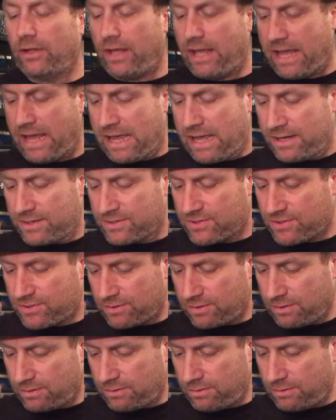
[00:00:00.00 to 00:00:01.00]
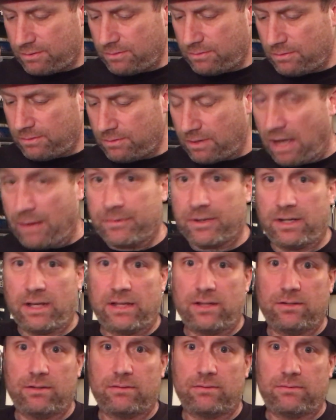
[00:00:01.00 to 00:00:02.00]
and I'm
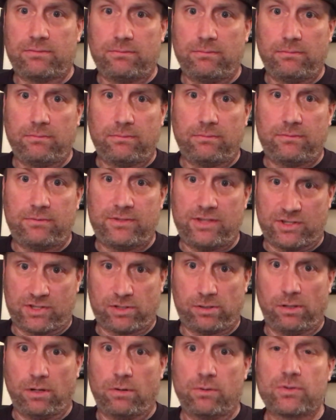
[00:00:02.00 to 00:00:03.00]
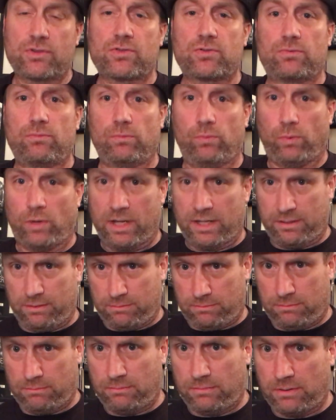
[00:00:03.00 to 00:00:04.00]
going to disclose what
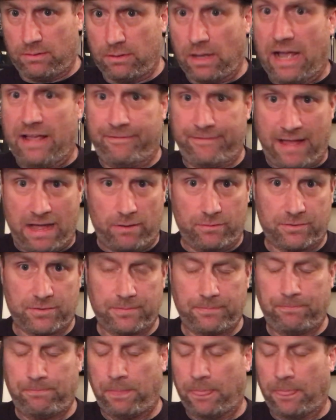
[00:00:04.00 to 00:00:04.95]
I found.